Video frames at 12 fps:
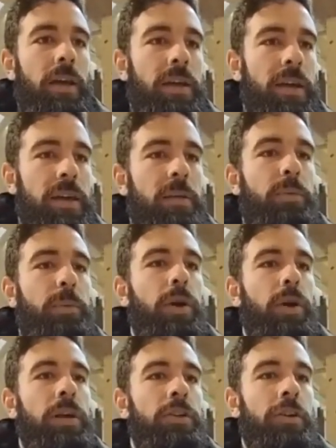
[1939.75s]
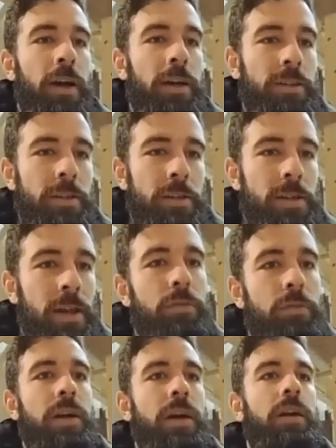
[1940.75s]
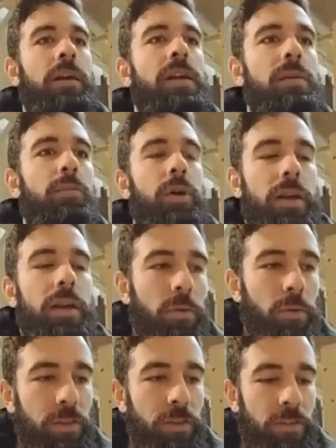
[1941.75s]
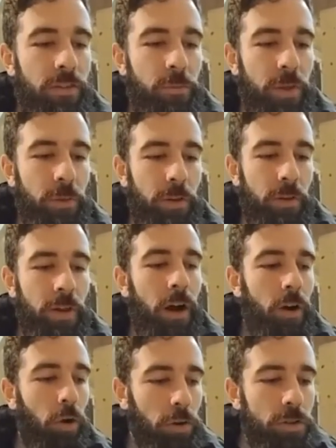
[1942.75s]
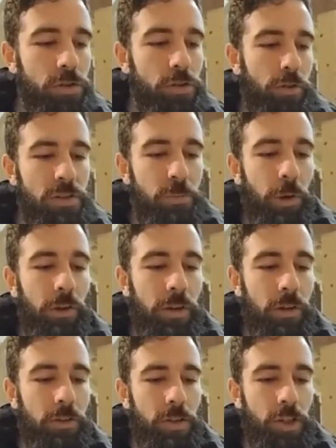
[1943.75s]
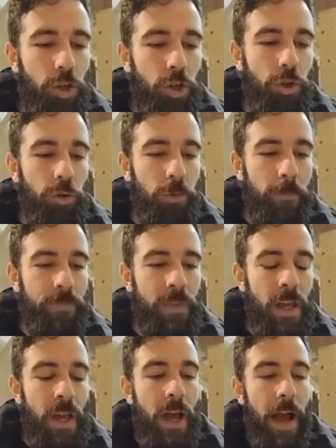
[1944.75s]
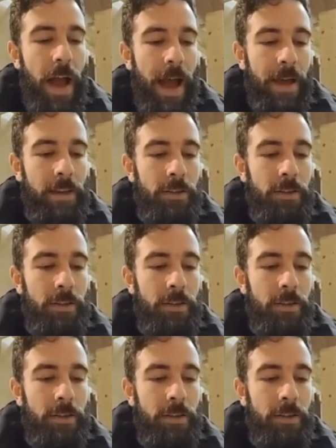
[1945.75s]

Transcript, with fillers: keep putting your ideas out there keep working with these people that are also responding to you hmm. and